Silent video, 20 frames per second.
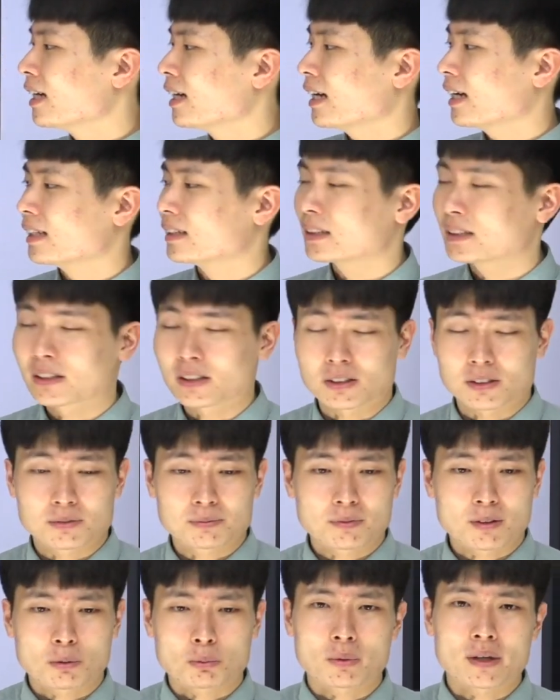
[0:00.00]
And
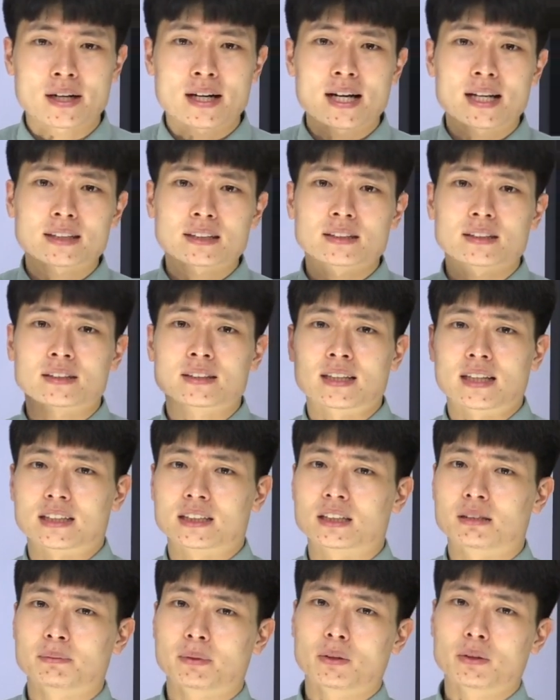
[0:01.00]
so, whereas the
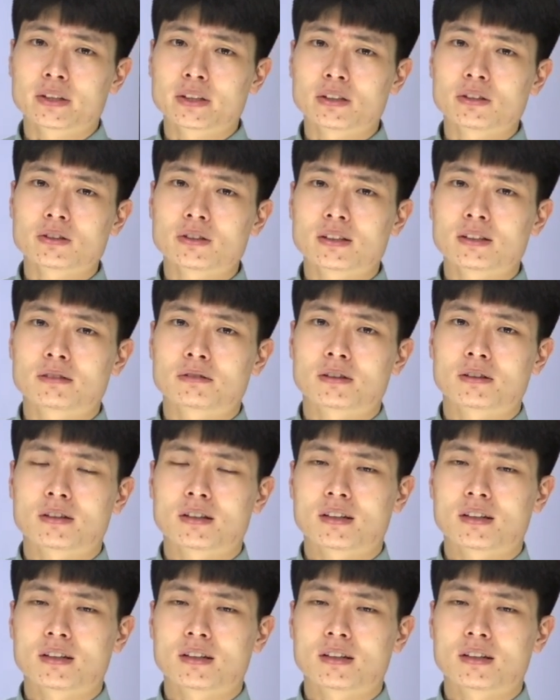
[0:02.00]
testimonial